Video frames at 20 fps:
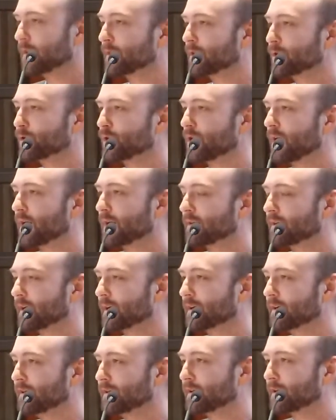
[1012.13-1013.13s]
though not
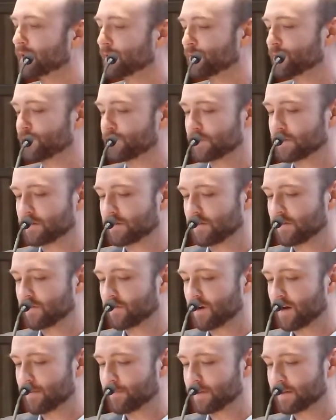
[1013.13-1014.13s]
lucky enough to
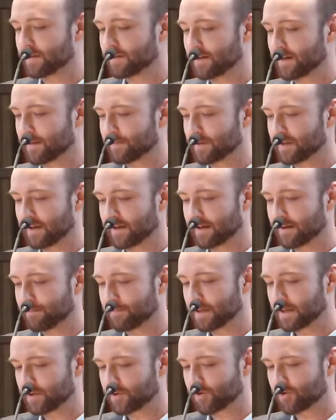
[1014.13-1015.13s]
stop in time to get a
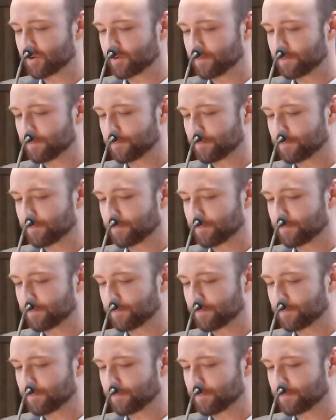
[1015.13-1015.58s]
picture.